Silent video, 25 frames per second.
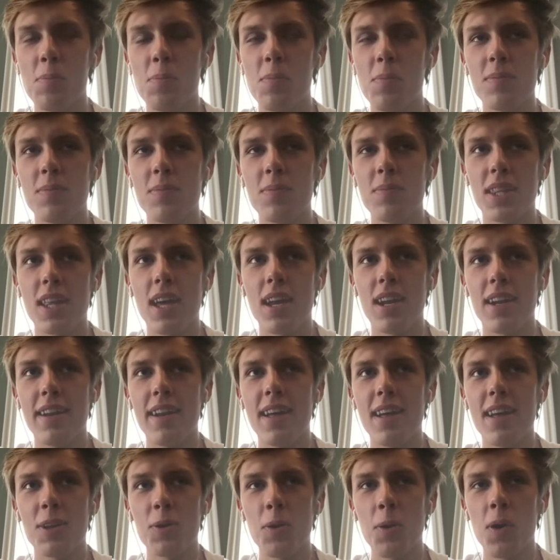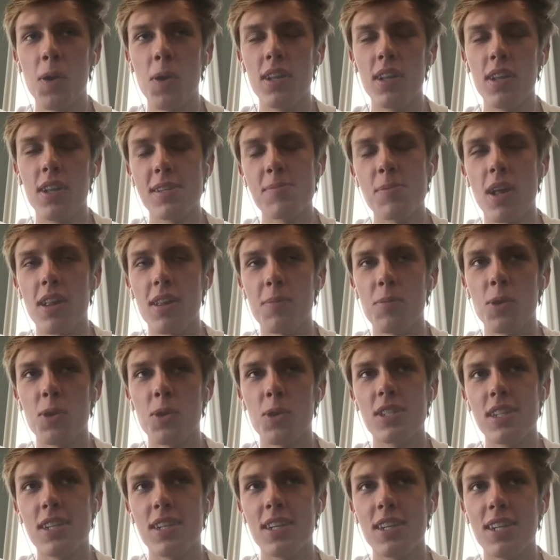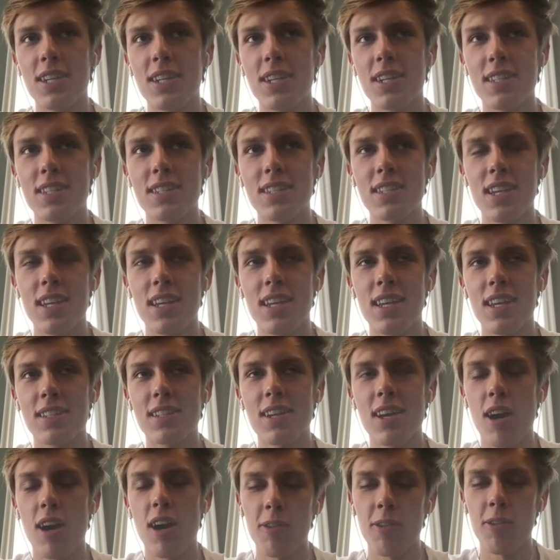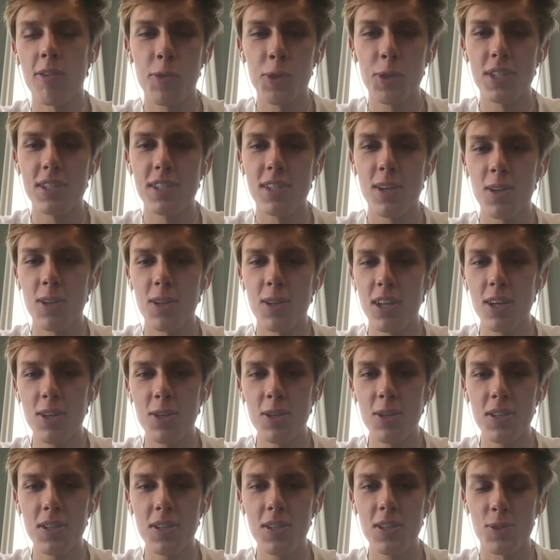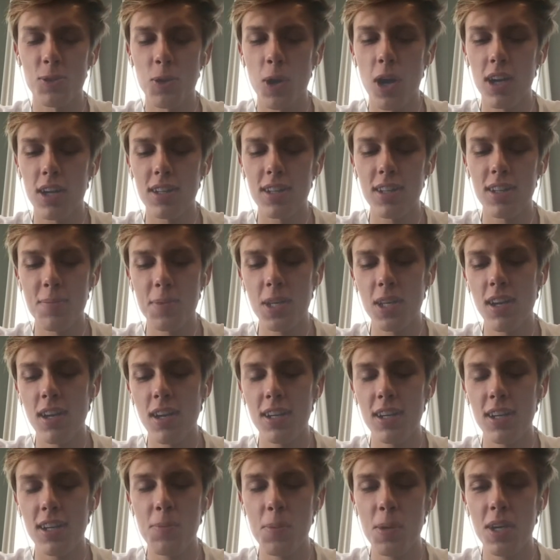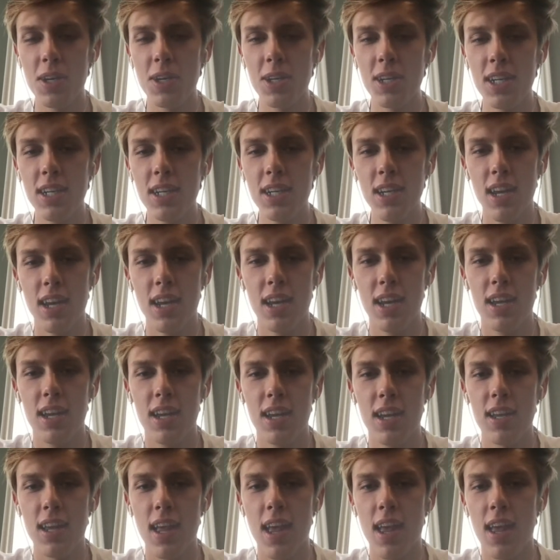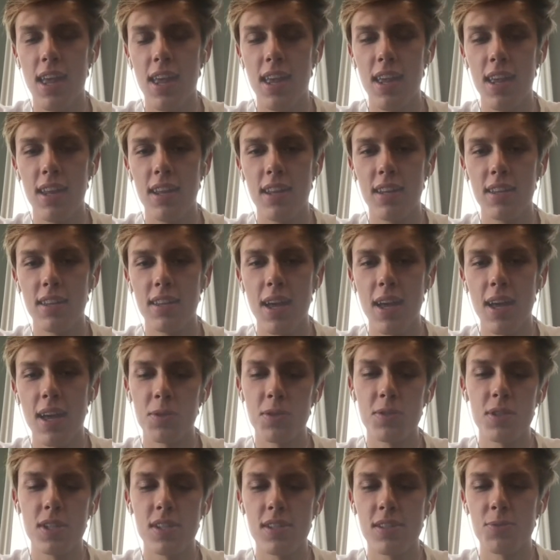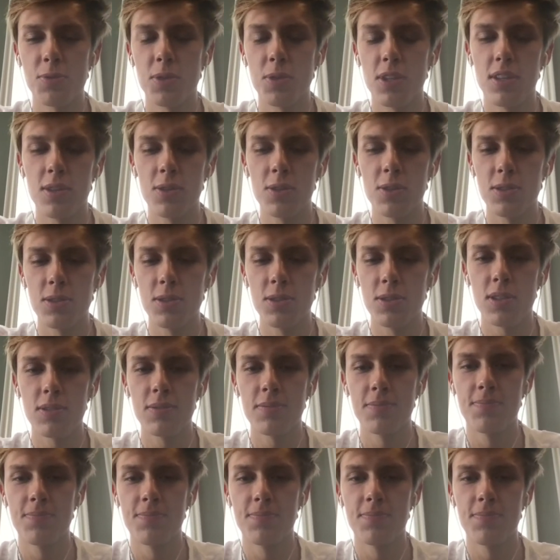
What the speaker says: But then another one that's probably more serious. It's called Free Solo. It's a rock climbing documentary, and that one was just really cool. So